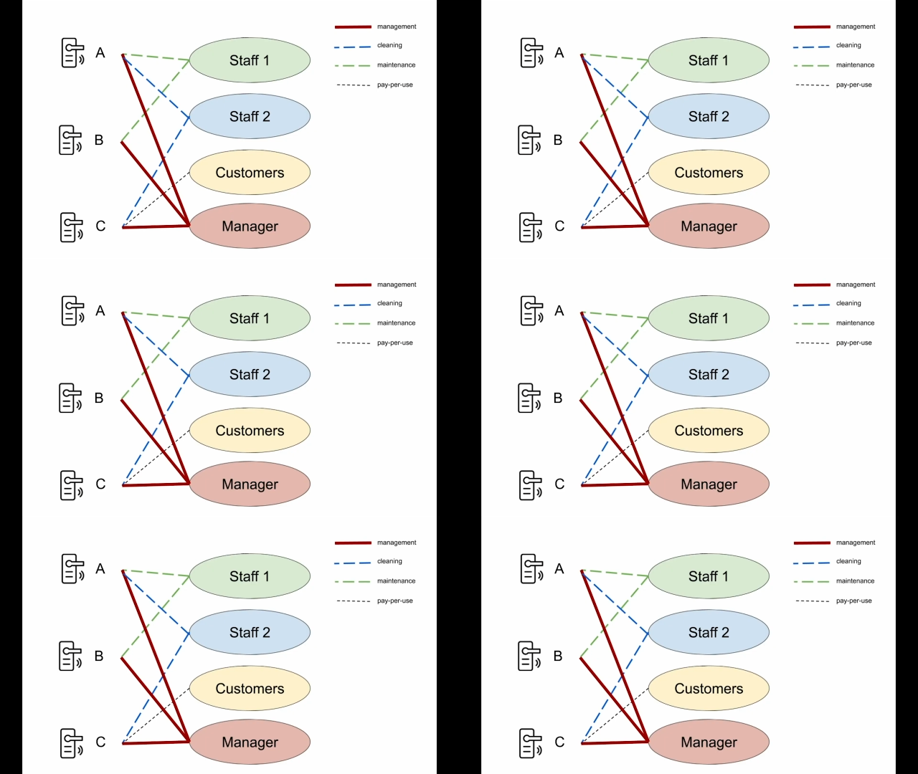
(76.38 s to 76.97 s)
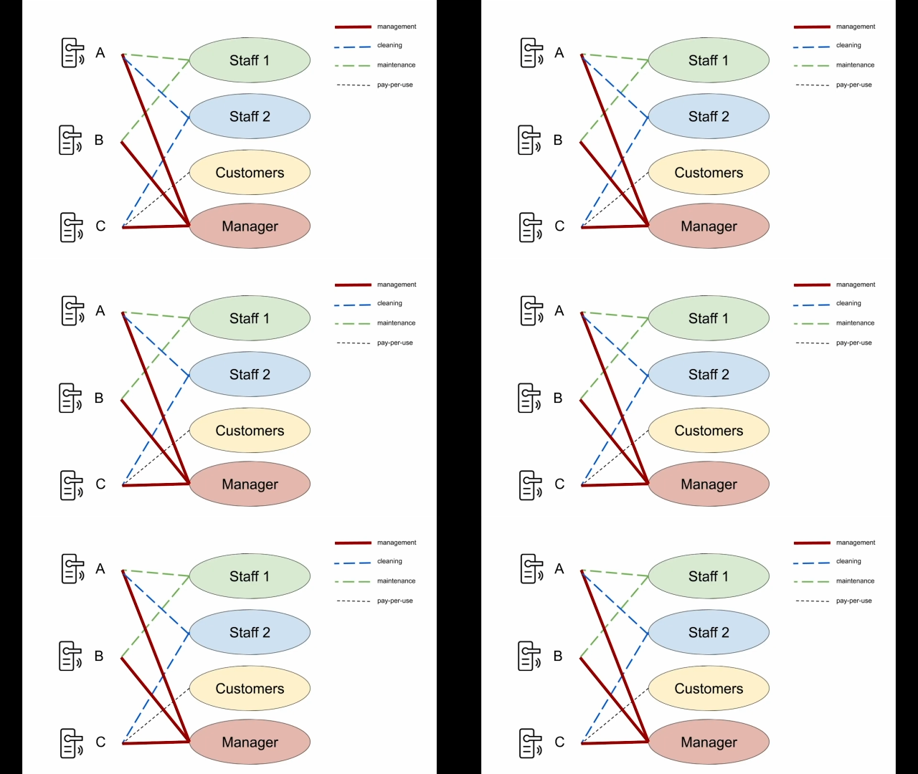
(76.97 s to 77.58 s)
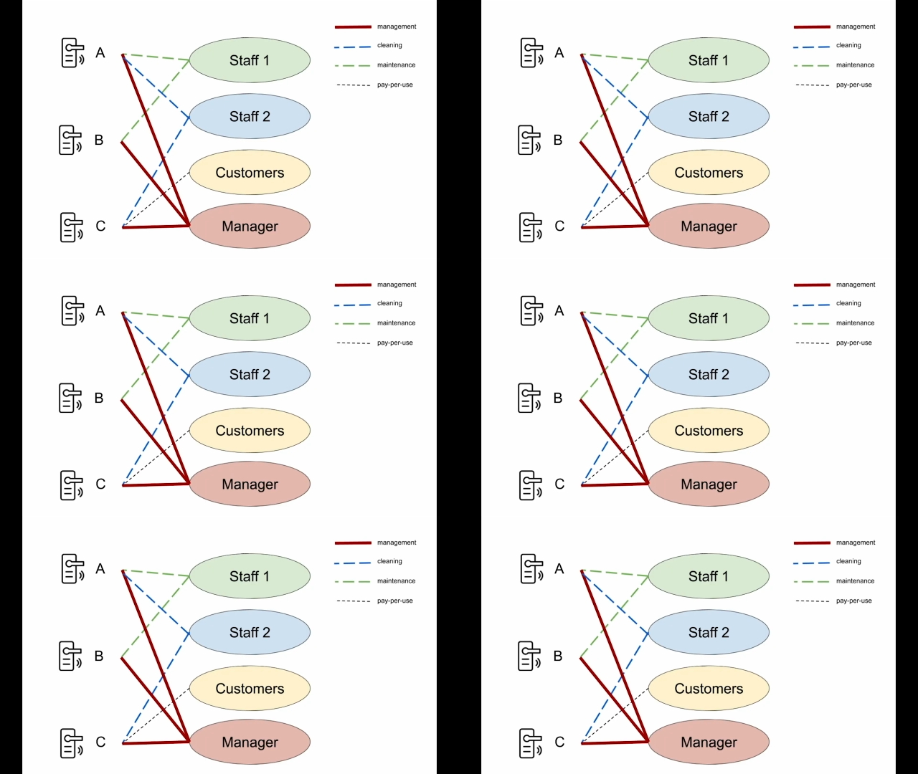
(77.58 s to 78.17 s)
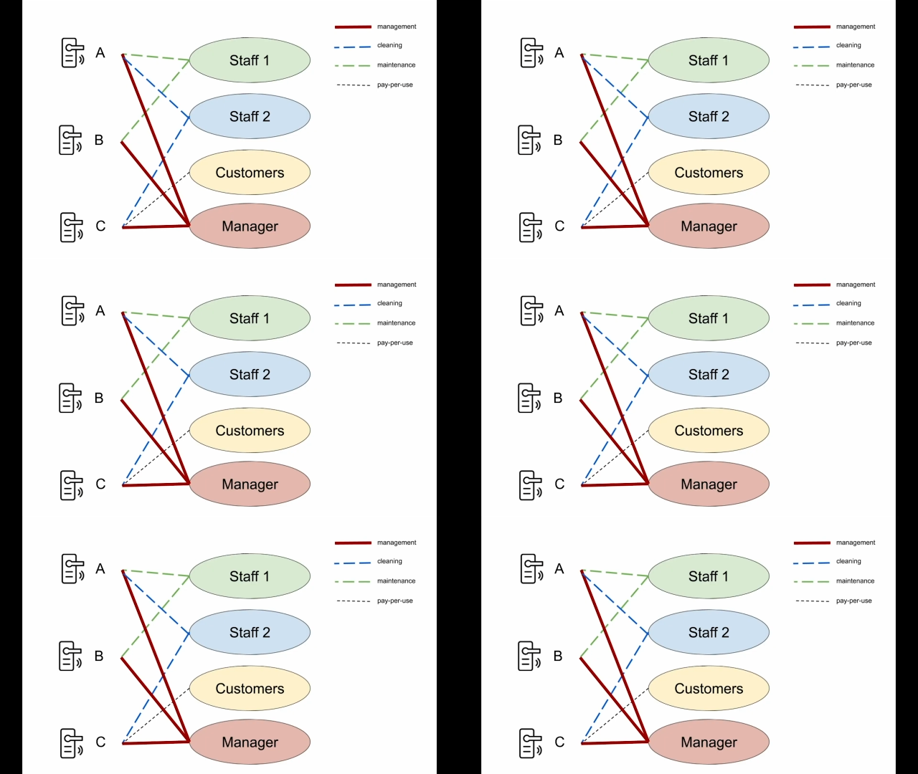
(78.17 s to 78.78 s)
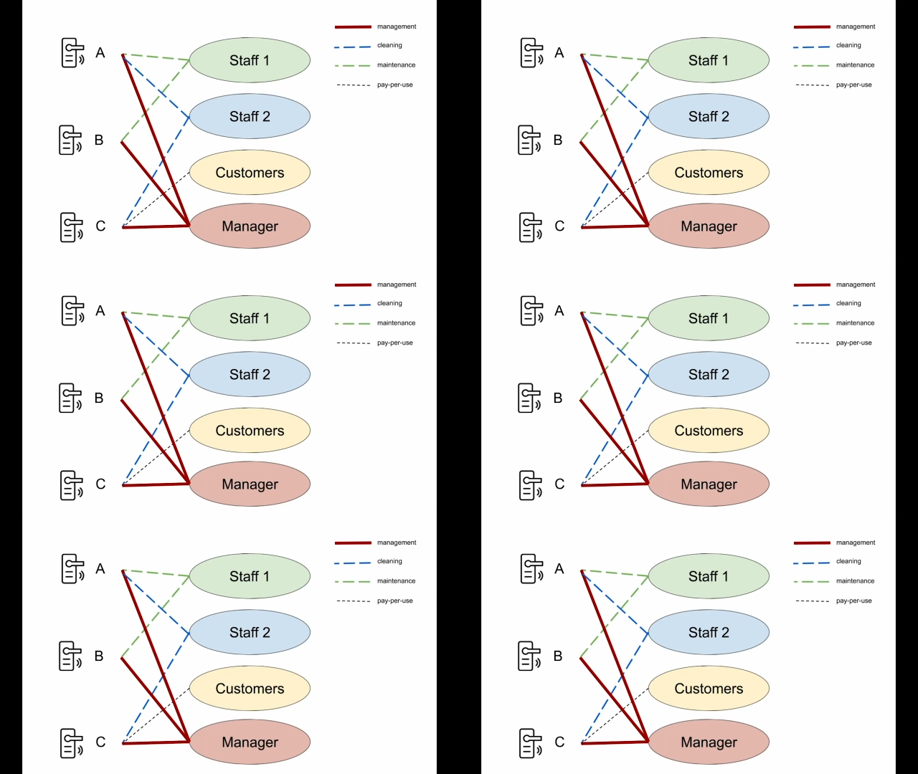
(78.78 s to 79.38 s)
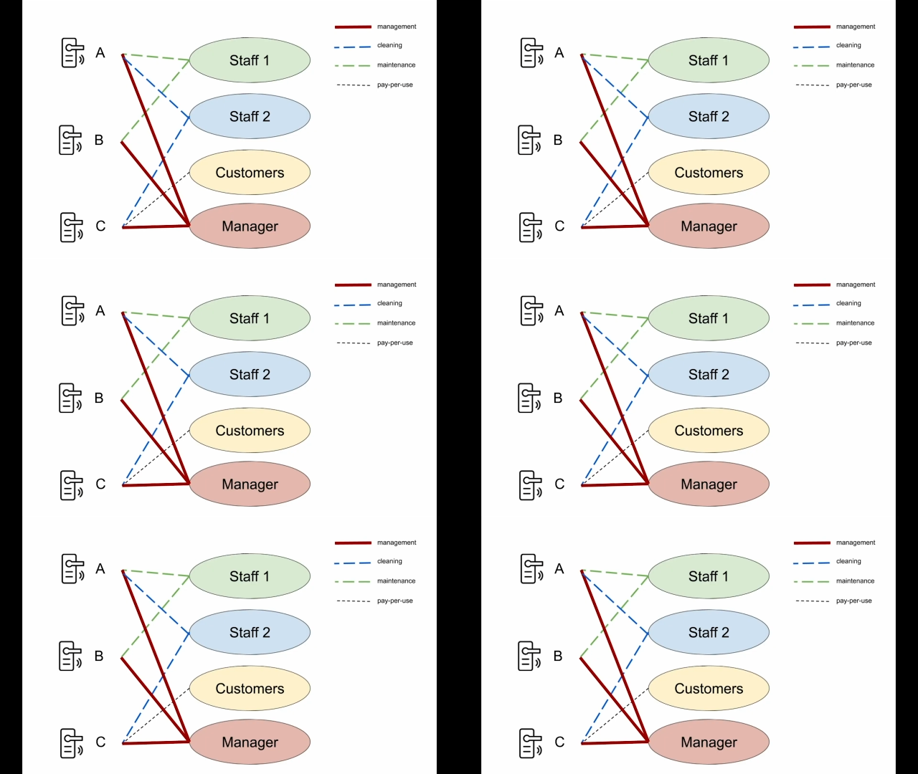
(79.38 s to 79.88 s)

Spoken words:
Nobody's mouth can be seen.